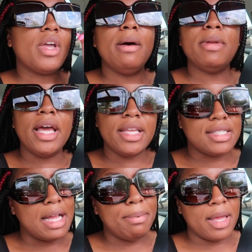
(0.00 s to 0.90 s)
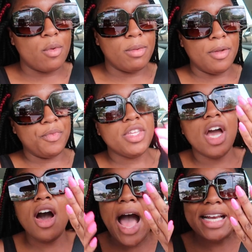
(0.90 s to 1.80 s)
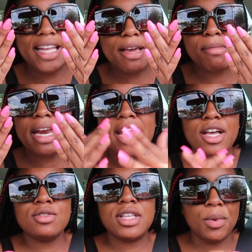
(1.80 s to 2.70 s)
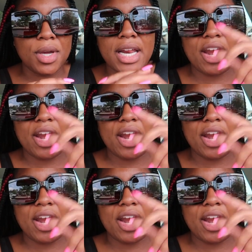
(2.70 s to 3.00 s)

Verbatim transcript: I'm like, stop playing with me. Y'all, I did my nails so good.